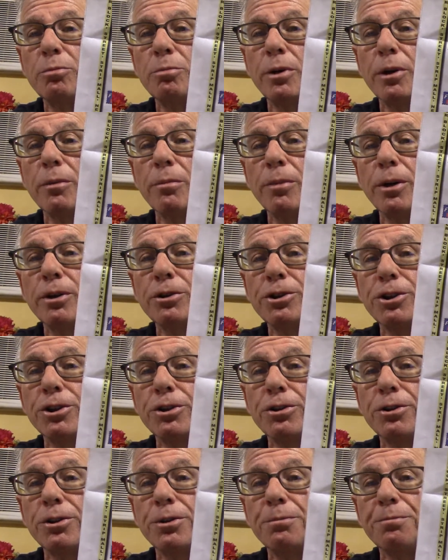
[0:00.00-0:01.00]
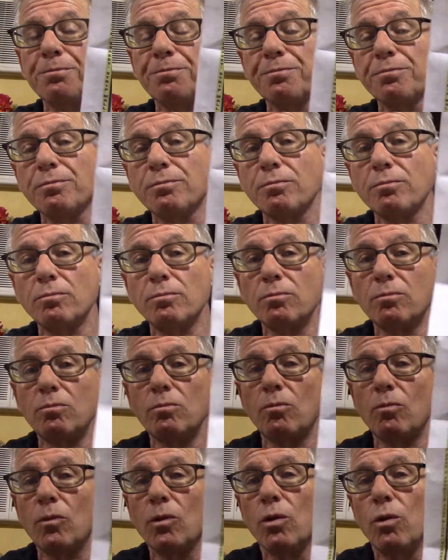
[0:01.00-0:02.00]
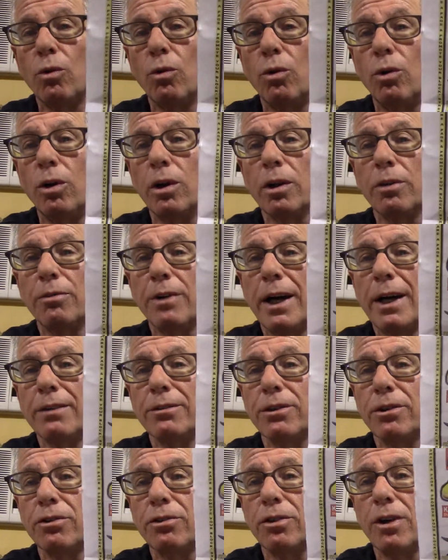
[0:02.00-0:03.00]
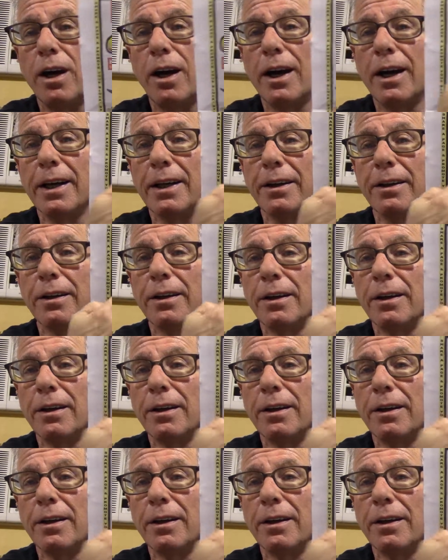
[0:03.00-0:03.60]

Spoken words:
per merchant. All around the side,